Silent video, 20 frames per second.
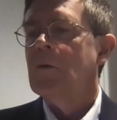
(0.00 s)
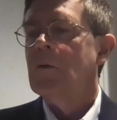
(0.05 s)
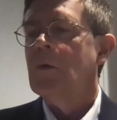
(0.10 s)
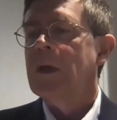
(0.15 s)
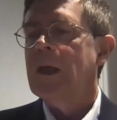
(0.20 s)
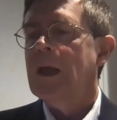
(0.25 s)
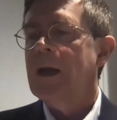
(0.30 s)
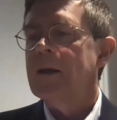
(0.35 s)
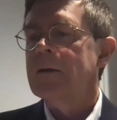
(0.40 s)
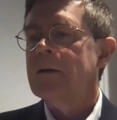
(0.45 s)
We
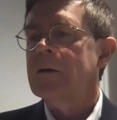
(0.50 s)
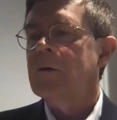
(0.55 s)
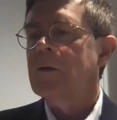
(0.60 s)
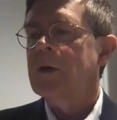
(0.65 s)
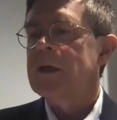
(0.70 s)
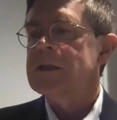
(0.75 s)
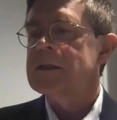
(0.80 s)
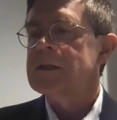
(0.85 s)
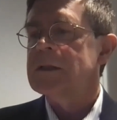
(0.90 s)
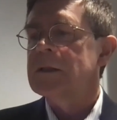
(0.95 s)
had a
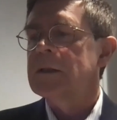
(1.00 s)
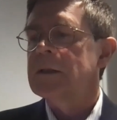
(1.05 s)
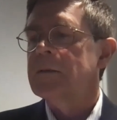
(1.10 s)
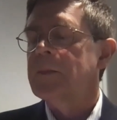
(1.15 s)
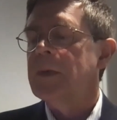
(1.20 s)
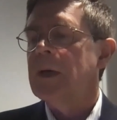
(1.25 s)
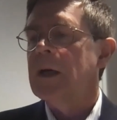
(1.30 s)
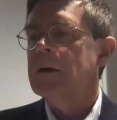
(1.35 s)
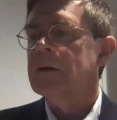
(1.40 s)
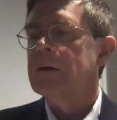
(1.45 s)
question
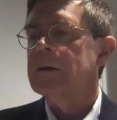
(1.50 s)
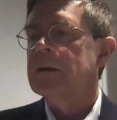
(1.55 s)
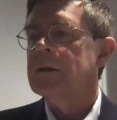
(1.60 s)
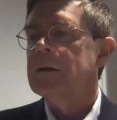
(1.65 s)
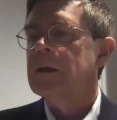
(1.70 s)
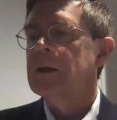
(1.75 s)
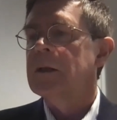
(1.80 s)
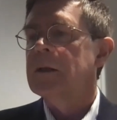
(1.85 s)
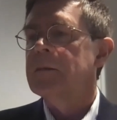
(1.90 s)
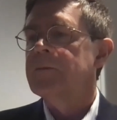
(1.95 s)
about
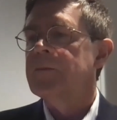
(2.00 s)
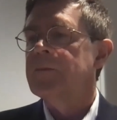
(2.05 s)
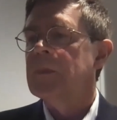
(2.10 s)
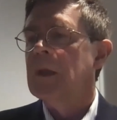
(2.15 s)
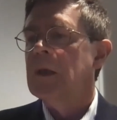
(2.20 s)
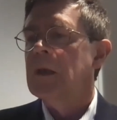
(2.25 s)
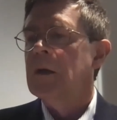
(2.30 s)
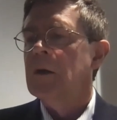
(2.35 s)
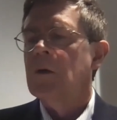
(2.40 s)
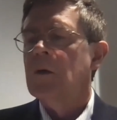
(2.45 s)

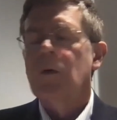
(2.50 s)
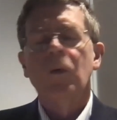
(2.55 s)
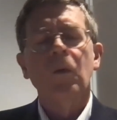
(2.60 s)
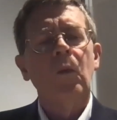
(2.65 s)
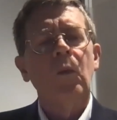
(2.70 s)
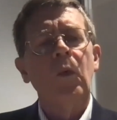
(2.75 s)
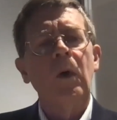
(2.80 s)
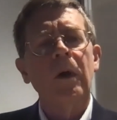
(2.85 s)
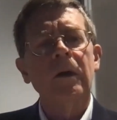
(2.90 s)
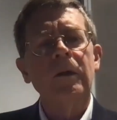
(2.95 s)

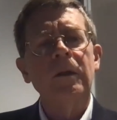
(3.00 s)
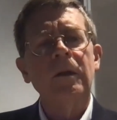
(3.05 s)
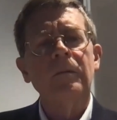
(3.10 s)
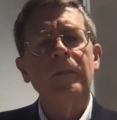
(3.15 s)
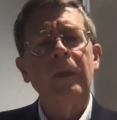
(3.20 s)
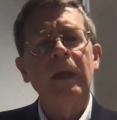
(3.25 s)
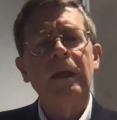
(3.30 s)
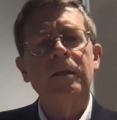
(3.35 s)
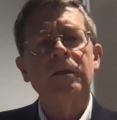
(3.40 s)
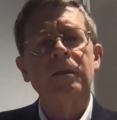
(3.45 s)
what are the
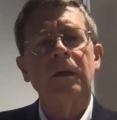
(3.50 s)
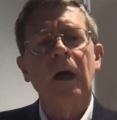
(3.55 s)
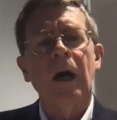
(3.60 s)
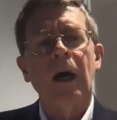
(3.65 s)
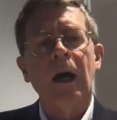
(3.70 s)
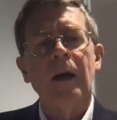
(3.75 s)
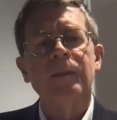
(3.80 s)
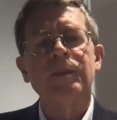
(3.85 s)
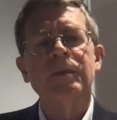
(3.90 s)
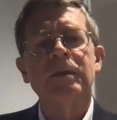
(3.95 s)
major
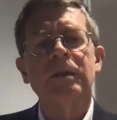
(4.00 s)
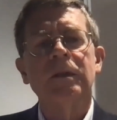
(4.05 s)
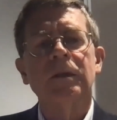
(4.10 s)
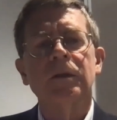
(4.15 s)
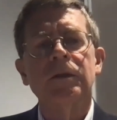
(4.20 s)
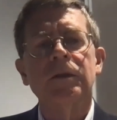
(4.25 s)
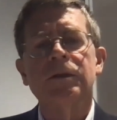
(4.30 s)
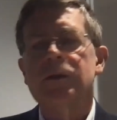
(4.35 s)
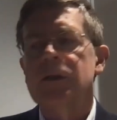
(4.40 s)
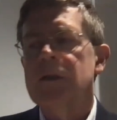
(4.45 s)

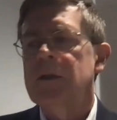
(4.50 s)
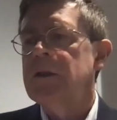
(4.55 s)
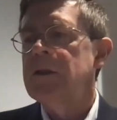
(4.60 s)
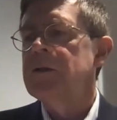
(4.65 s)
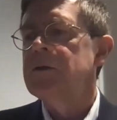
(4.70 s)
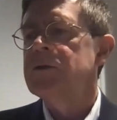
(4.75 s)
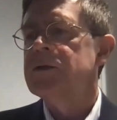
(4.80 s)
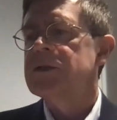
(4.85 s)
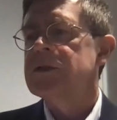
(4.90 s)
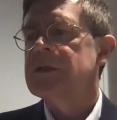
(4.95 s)
obstacles that
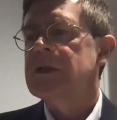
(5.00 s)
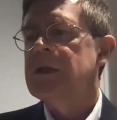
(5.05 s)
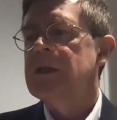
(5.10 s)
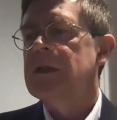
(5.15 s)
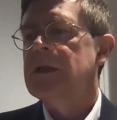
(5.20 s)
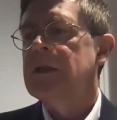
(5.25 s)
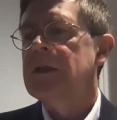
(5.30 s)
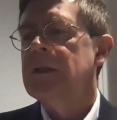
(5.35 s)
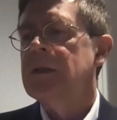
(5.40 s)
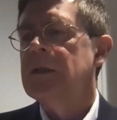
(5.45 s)
you
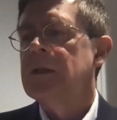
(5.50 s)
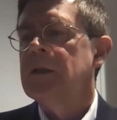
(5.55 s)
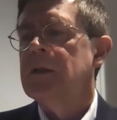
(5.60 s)
see